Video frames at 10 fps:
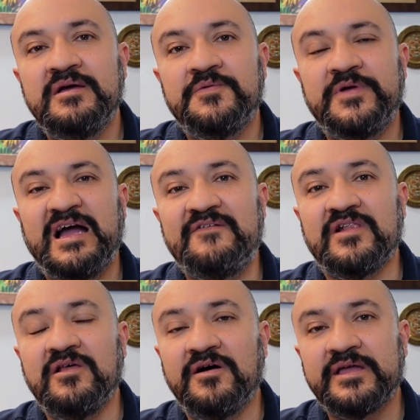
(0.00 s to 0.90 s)
We have
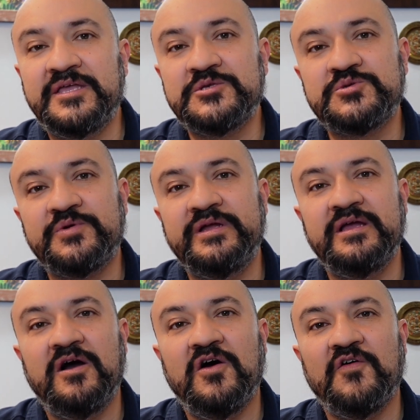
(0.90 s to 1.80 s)
a long
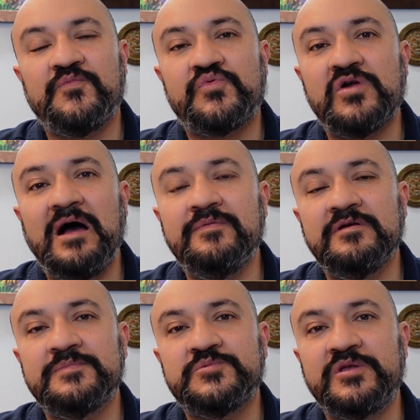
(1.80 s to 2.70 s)
history of
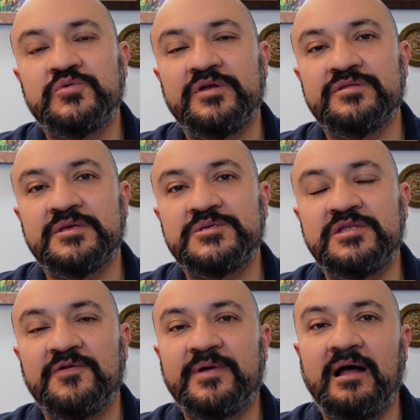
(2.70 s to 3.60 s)
problems between the
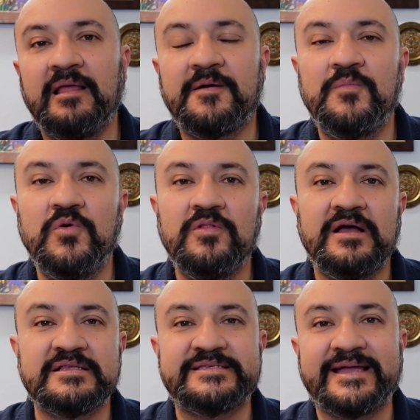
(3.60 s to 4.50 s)
city of
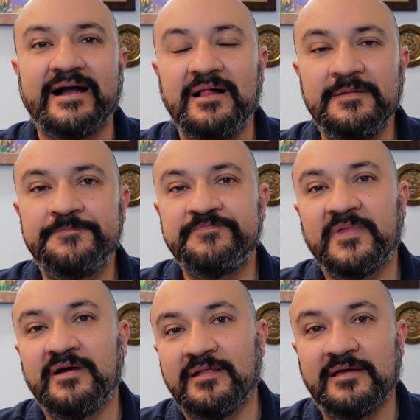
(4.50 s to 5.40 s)
Calakmul and Tikal.
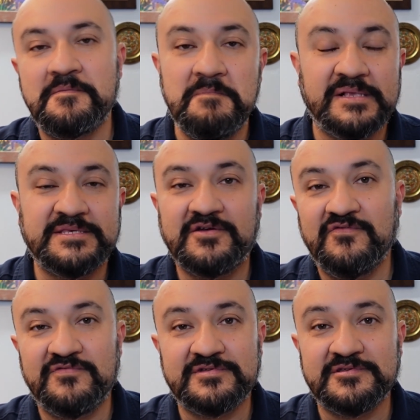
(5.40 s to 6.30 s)
Like
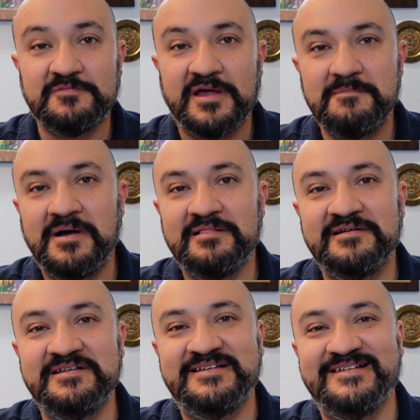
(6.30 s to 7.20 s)
Mexico versus
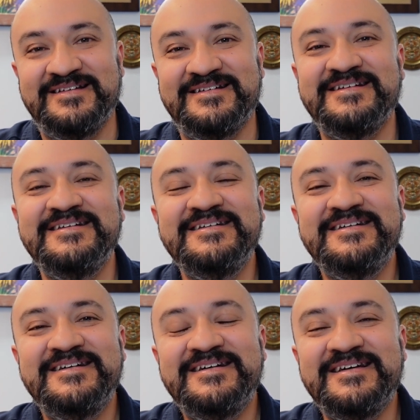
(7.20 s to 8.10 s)
Guatemala
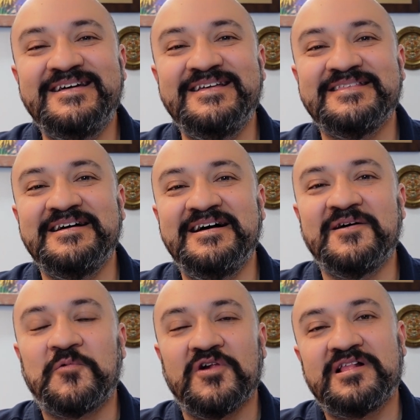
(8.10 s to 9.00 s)
in
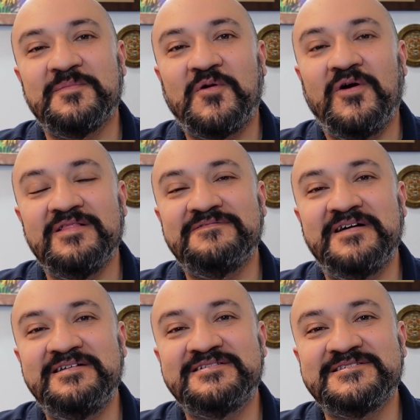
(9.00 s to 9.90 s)
the World Cup
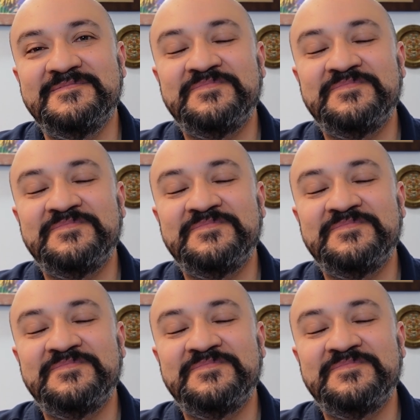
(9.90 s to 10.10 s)
qualifiers.